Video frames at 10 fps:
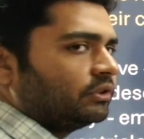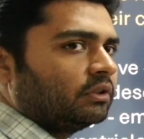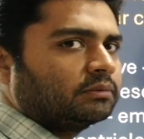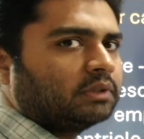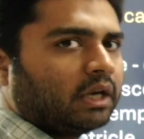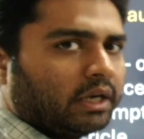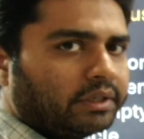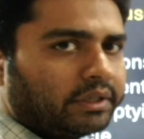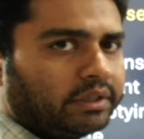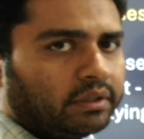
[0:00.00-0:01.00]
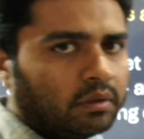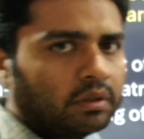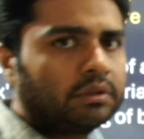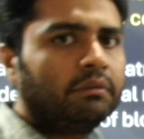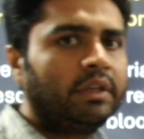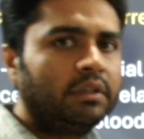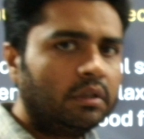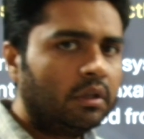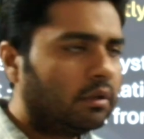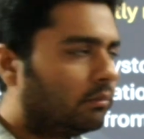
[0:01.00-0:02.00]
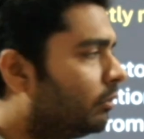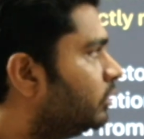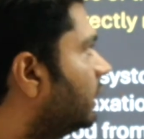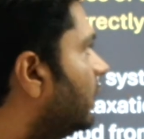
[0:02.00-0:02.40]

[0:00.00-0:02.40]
of the artery or the vein. Both are